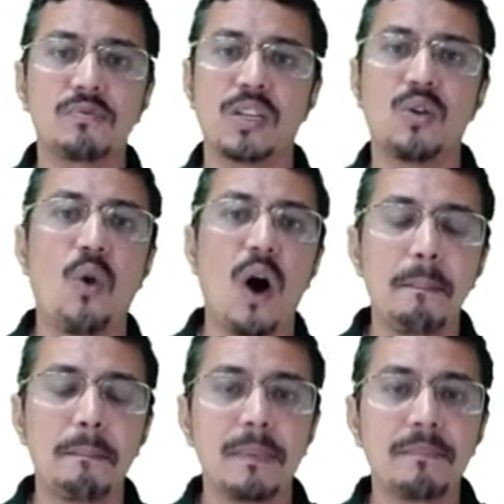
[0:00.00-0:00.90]
will go
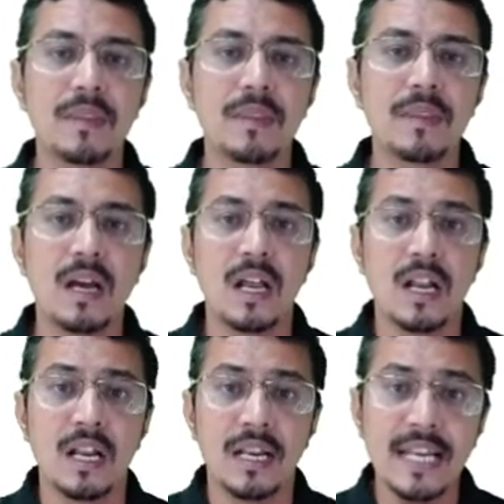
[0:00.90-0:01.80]
up.
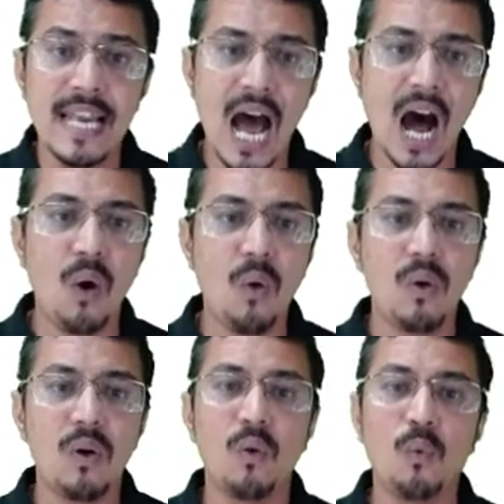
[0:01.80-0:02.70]
Now
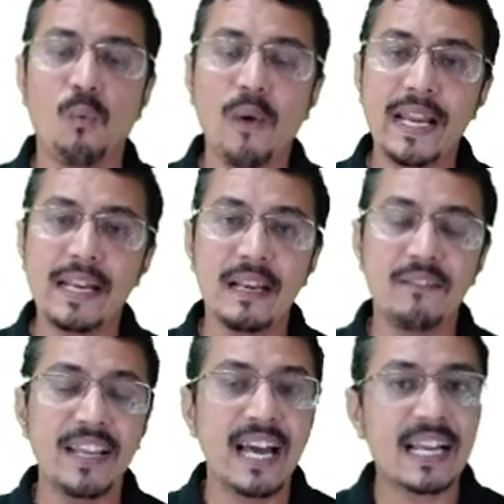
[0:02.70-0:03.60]
when
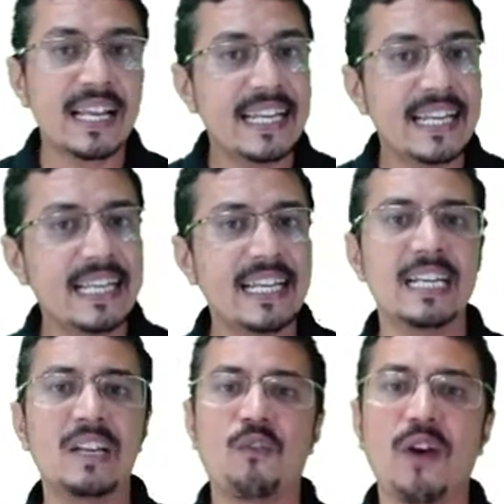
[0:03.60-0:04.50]
we are creating
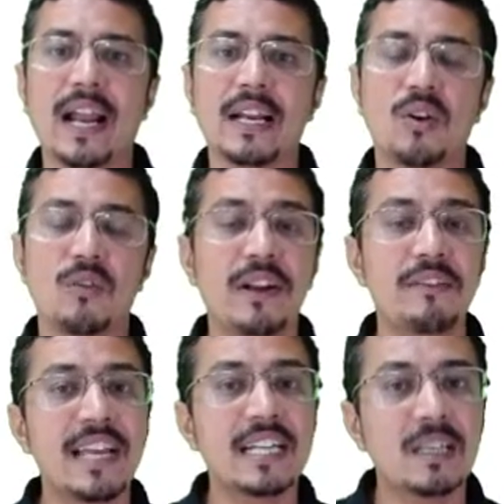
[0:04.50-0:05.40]
defect, or when
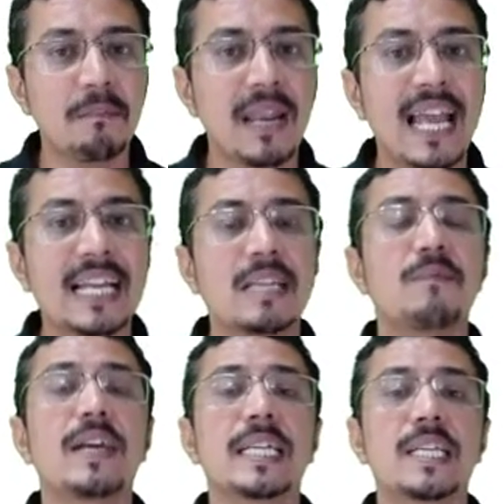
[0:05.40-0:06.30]
we are supplying
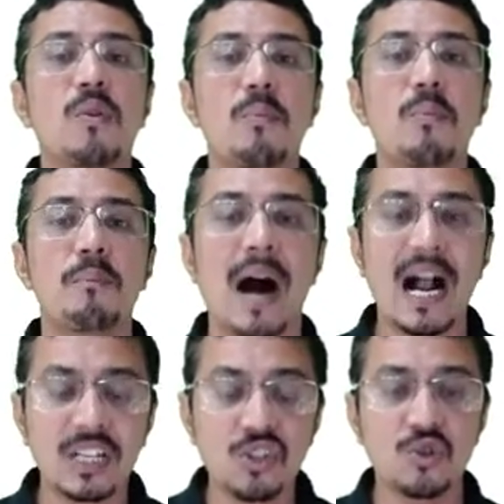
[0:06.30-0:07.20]
defective
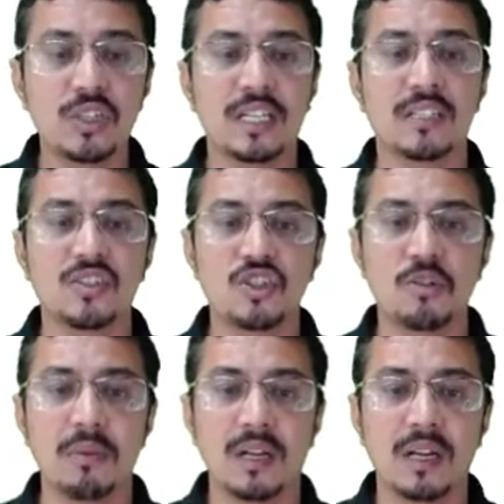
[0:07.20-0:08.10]
parts to the
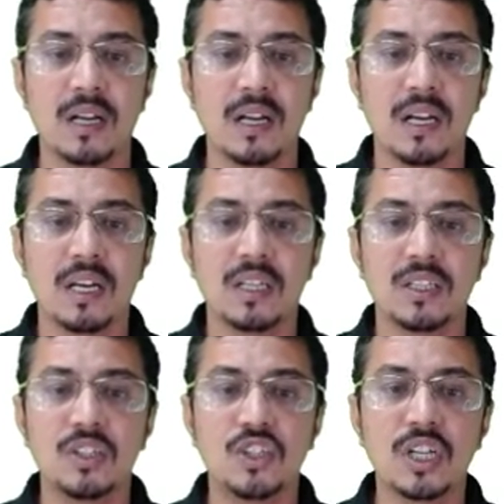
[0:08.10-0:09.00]
customer,
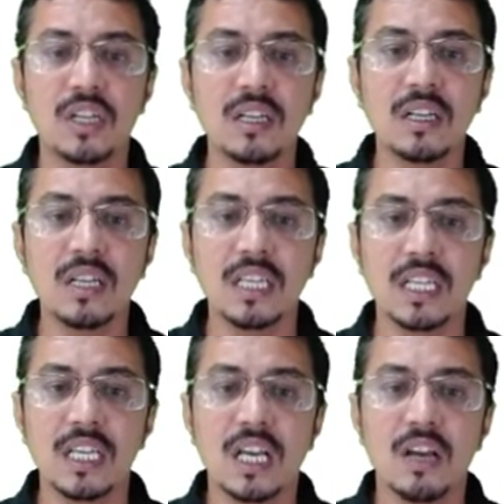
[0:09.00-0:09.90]
generally
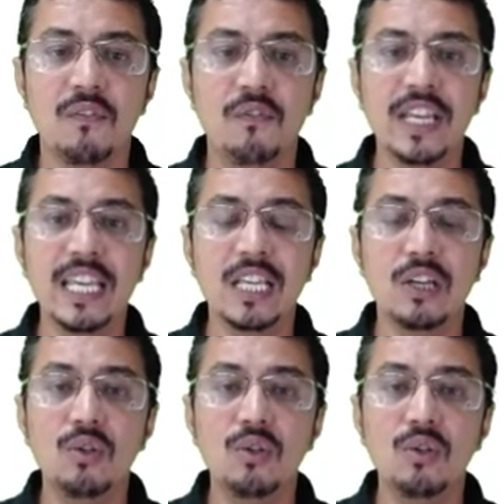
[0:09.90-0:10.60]
we